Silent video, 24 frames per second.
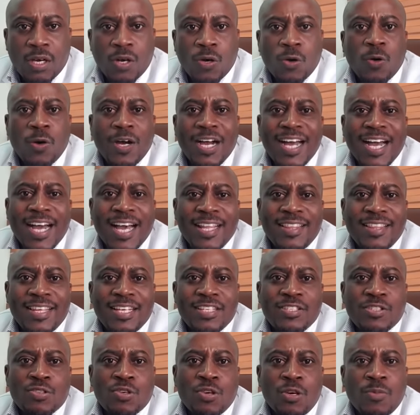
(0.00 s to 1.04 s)
or
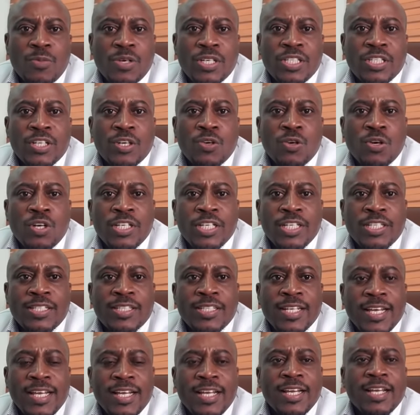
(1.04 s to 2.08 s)
others commonly call it
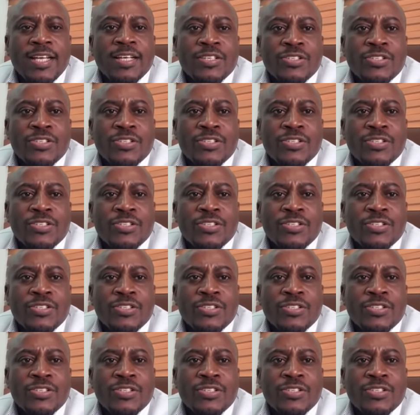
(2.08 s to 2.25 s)
the